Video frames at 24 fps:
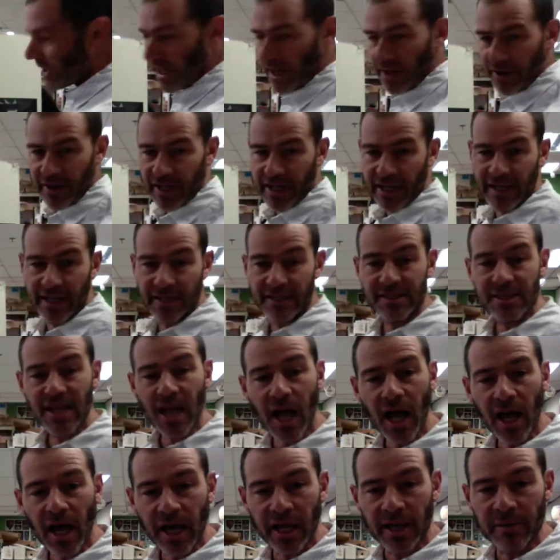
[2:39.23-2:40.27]
area at a
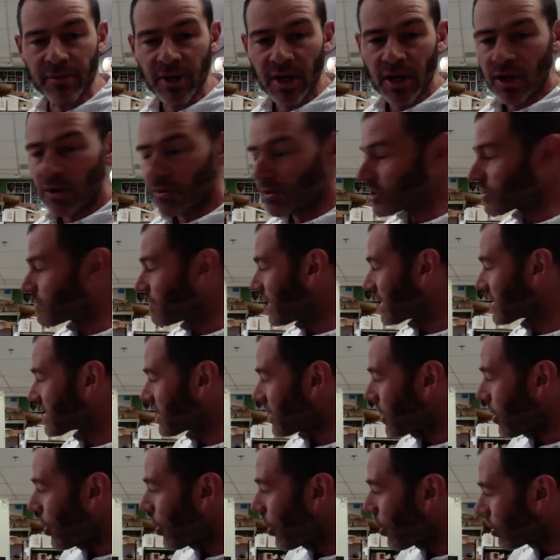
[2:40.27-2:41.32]
time, which makes
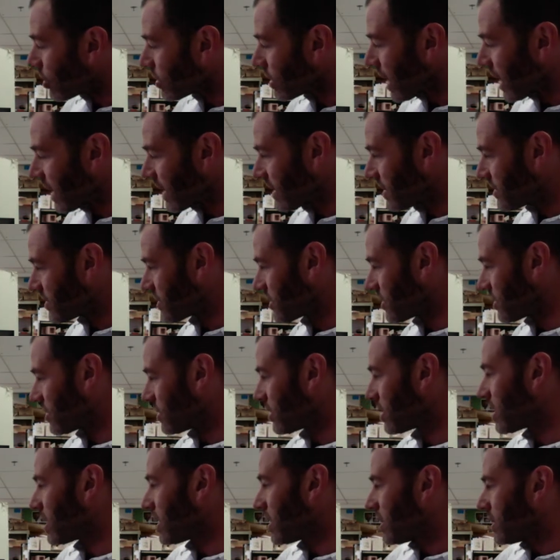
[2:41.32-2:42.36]
it a whole lot
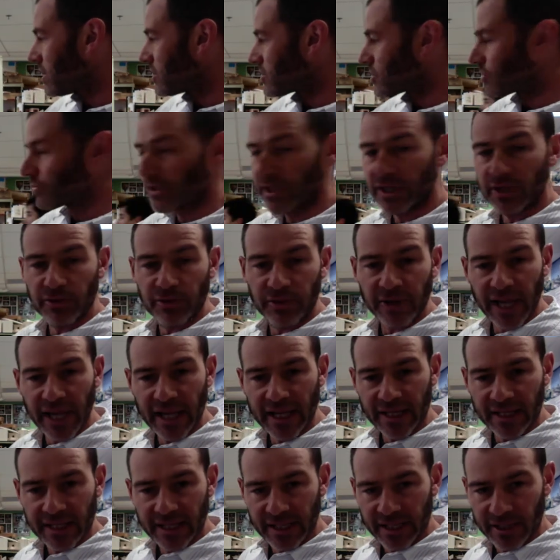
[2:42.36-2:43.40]
easier to
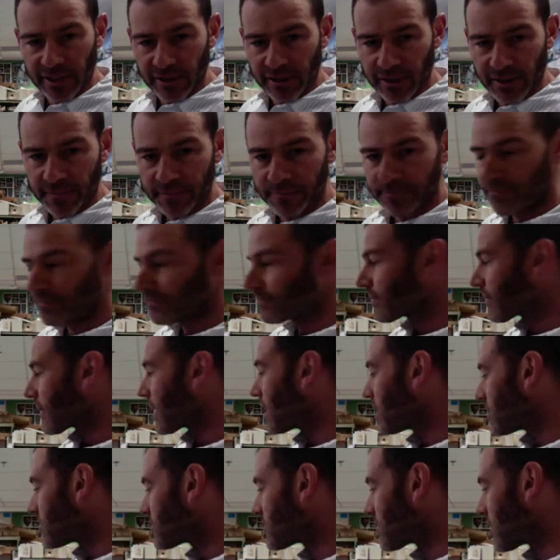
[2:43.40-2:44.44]
recreate here.
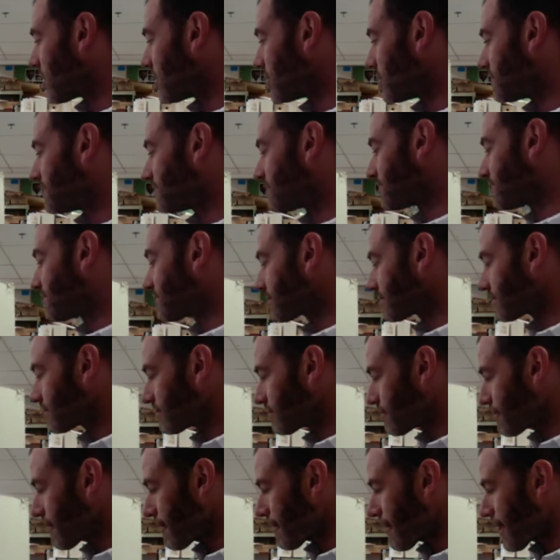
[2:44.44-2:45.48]
So,
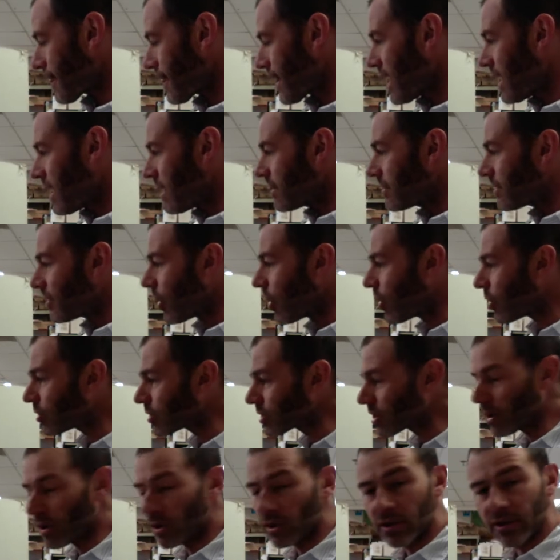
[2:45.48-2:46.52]
the whole
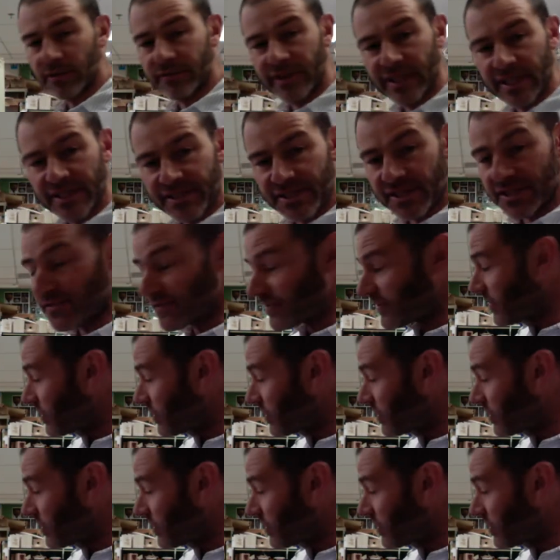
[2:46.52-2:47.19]
goal of this is for